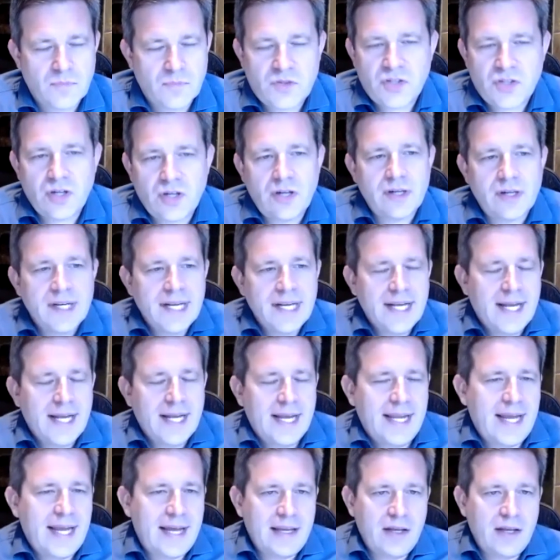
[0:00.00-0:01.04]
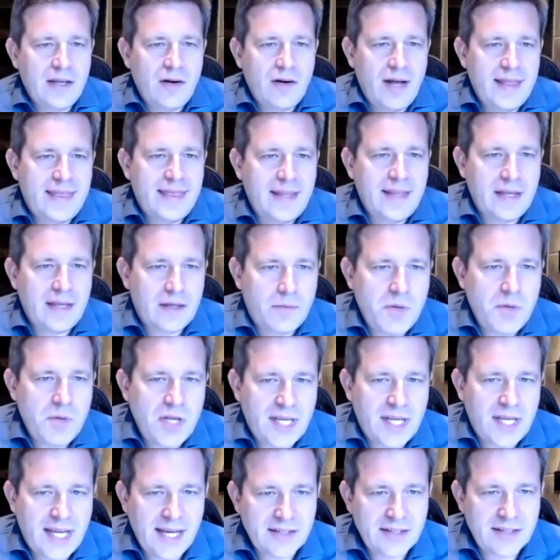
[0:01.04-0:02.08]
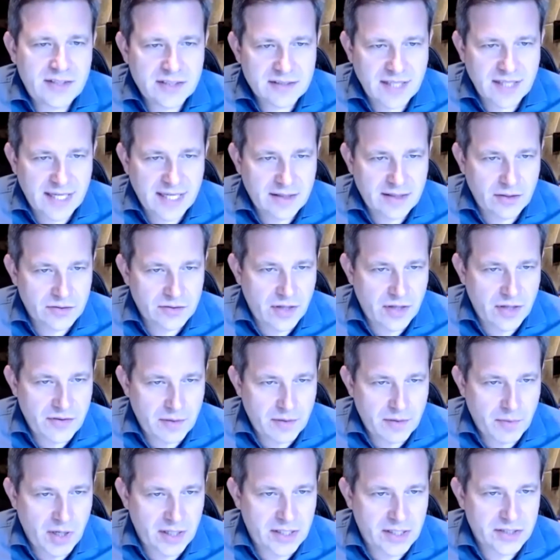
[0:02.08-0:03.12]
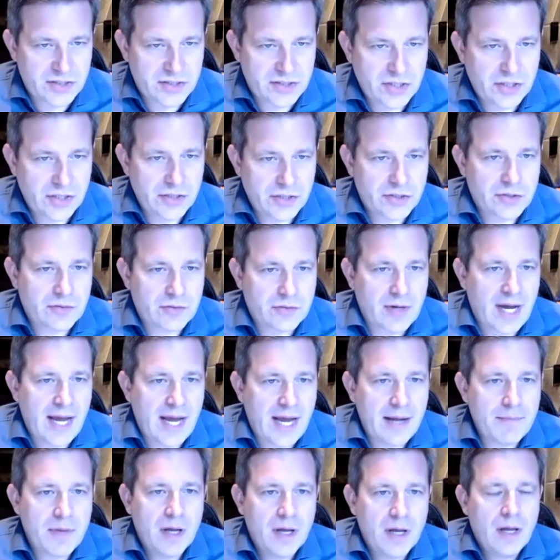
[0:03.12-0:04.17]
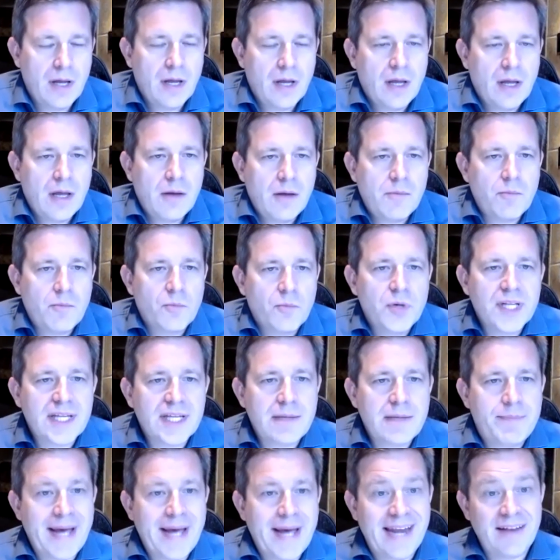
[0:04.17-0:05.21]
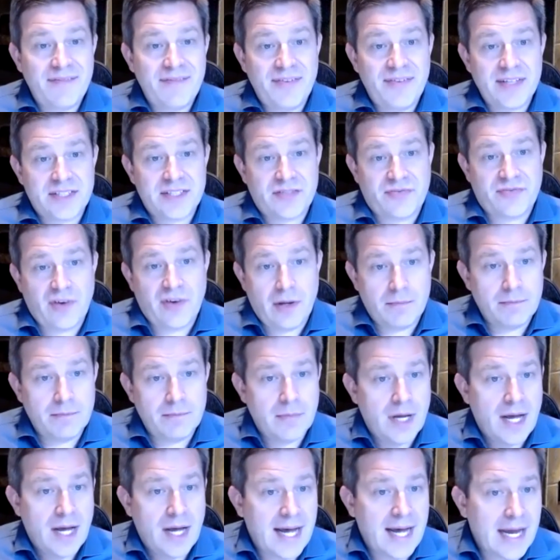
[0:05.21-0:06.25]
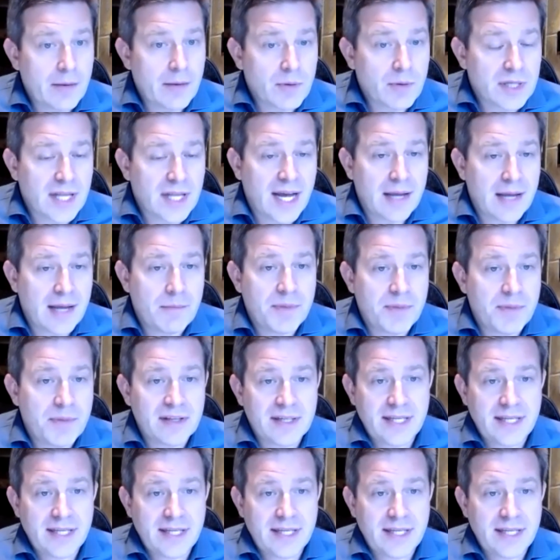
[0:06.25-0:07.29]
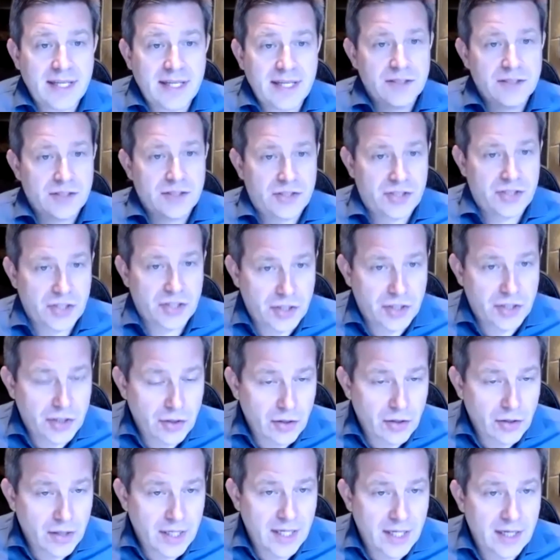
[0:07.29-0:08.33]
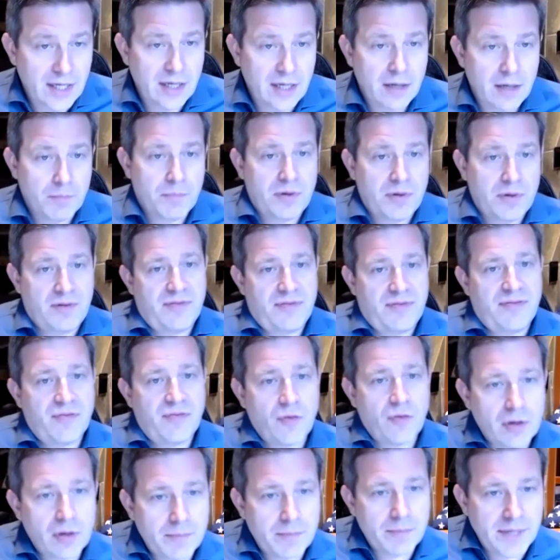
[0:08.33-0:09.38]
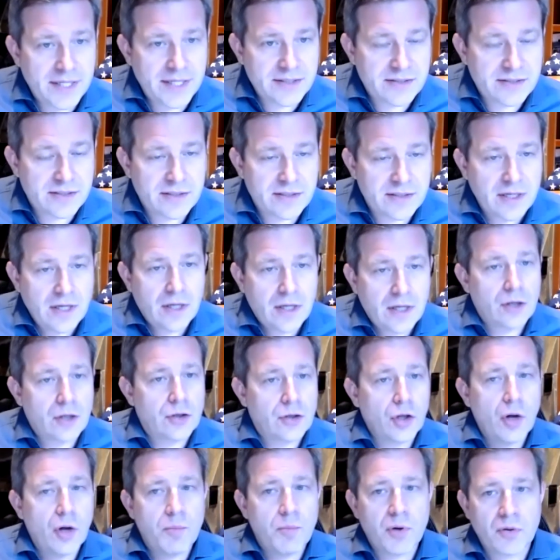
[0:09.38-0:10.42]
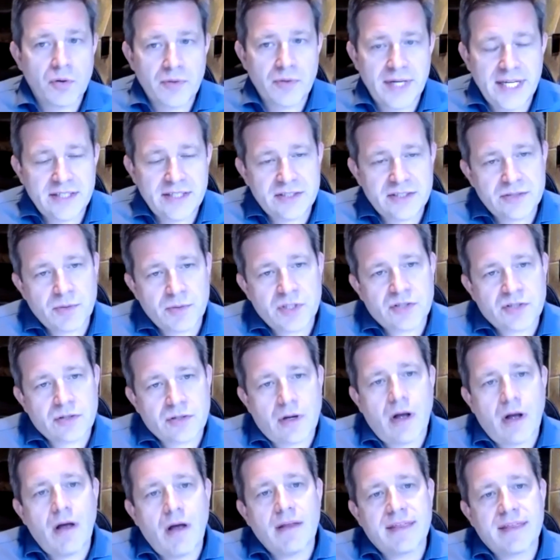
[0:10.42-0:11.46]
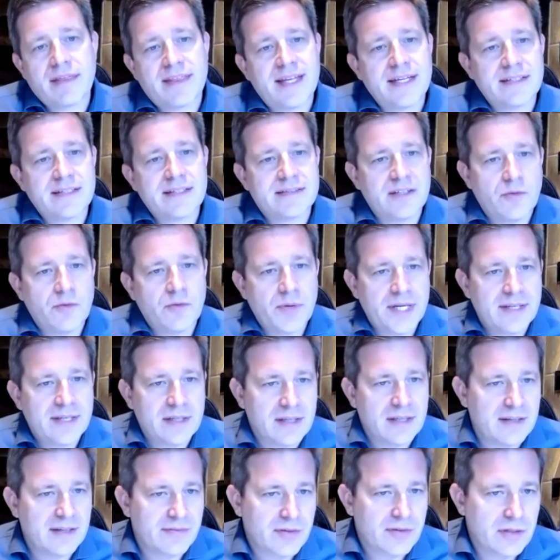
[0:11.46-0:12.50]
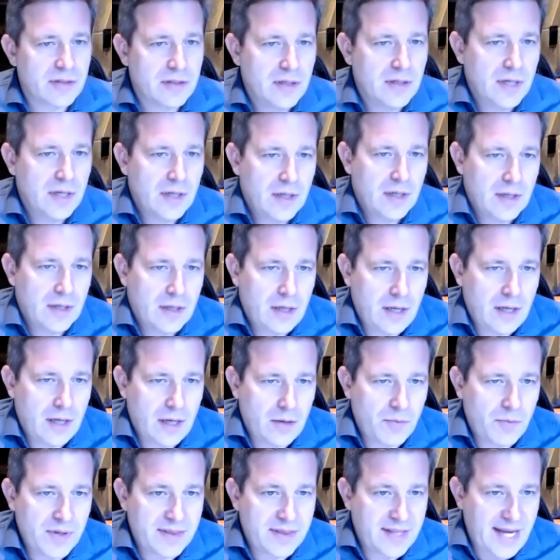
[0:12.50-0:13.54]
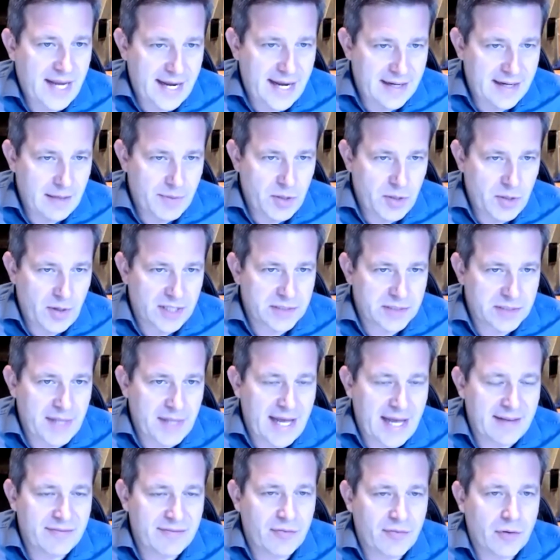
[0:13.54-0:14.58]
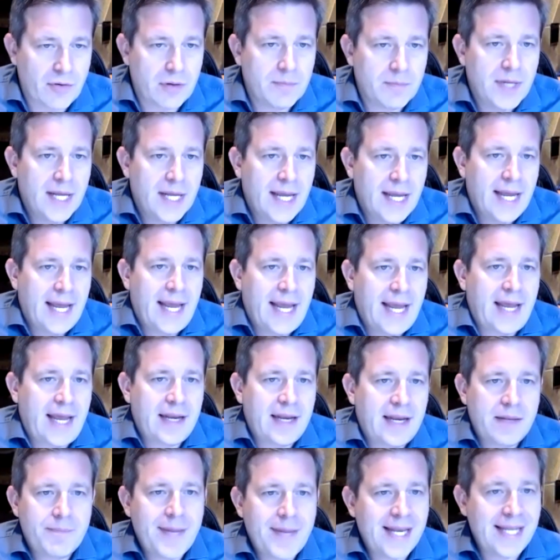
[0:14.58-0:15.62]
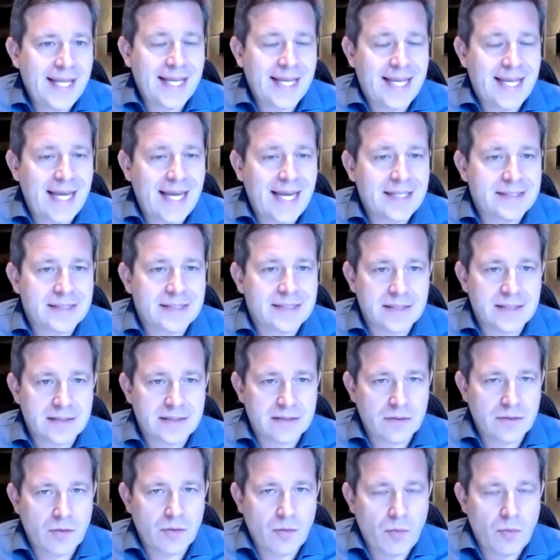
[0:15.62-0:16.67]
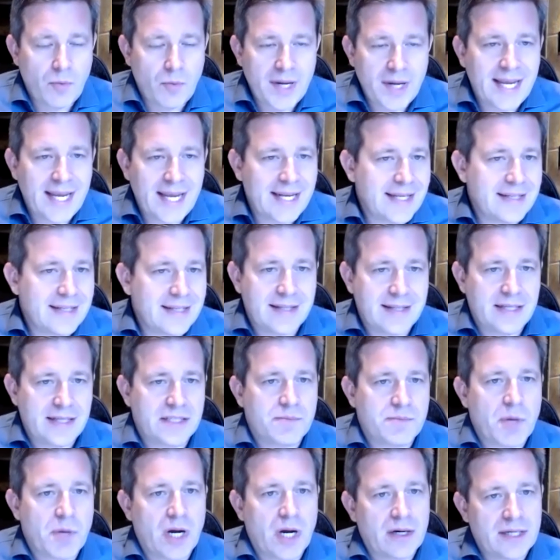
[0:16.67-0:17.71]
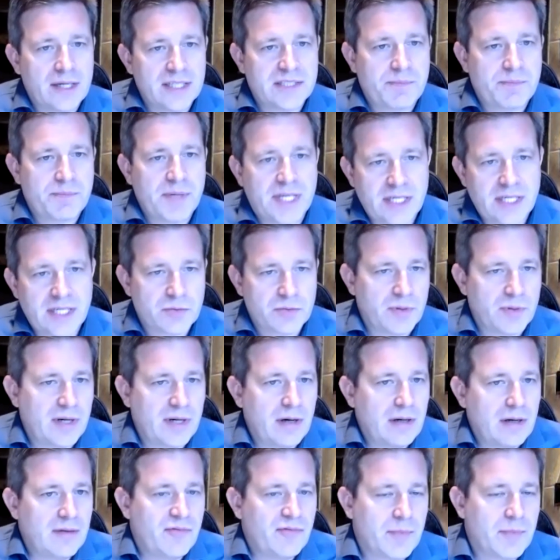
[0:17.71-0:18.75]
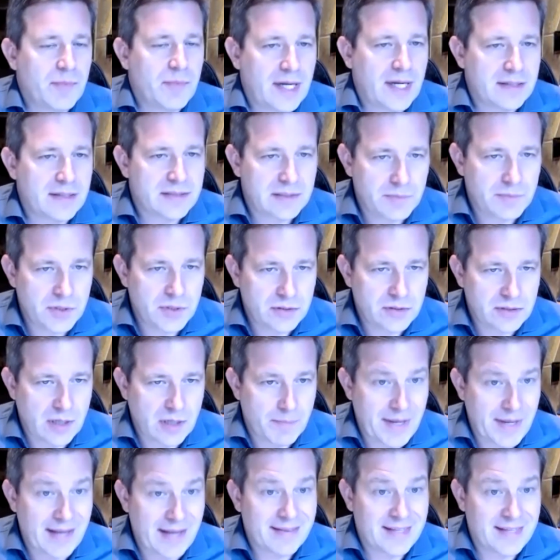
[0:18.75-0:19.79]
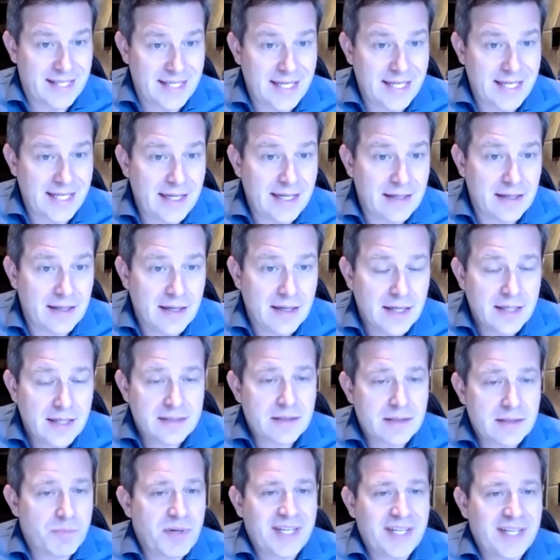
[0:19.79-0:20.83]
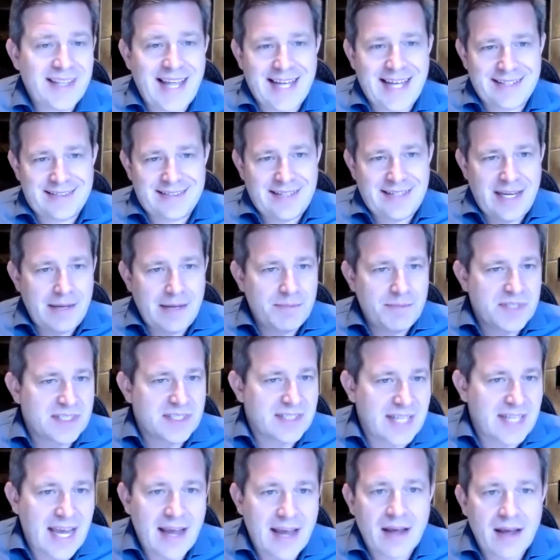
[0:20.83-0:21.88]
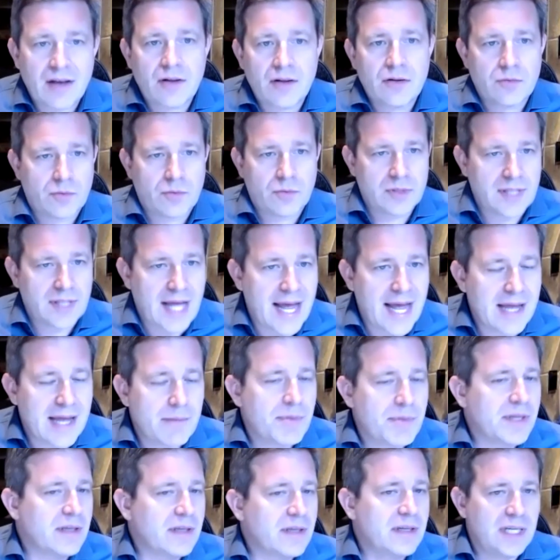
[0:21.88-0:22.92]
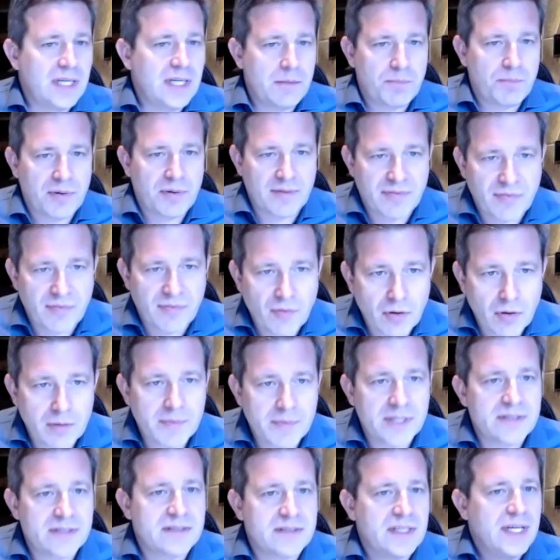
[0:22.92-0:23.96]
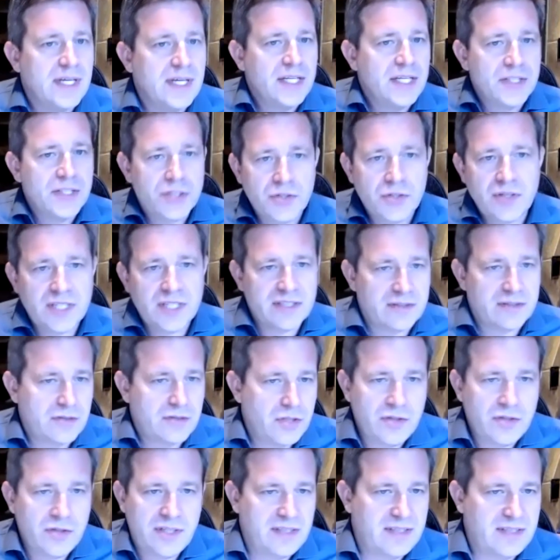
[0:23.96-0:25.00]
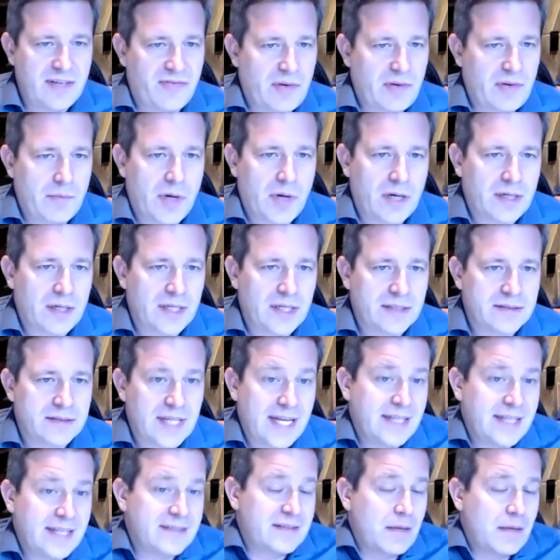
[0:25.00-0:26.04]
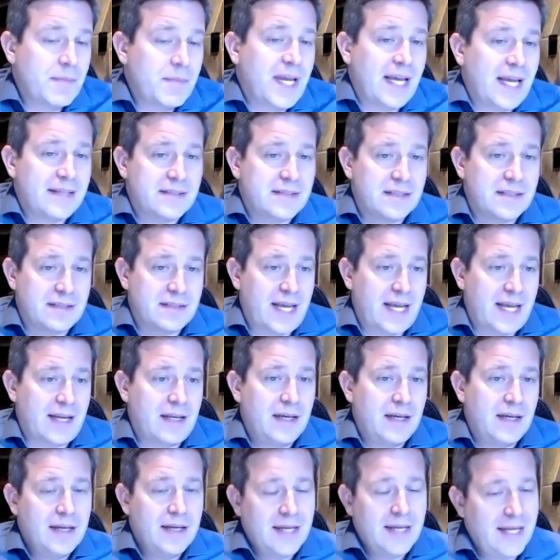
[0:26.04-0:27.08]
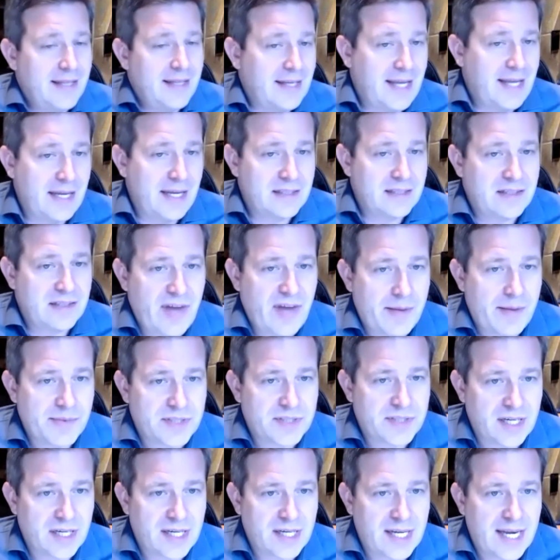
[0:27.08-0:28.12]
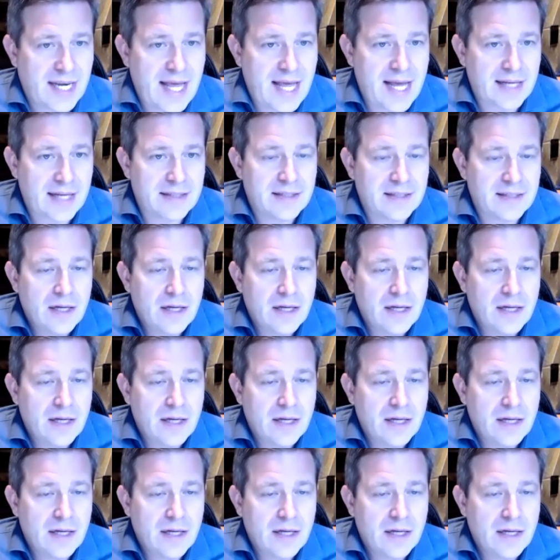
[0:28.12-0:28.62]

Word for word: Sure. Yeah, you know, I think communications like those other markets you describe really benefits from high reliability, security, performance, global reach, which are all things that we deliver uh, with the AWS platform. And in many cases, we get into these markets because we're hearing from customers about the need to bring that same scale, reliability, performance to these to these different markets. And in some cases, like in the case of Amazon Connect,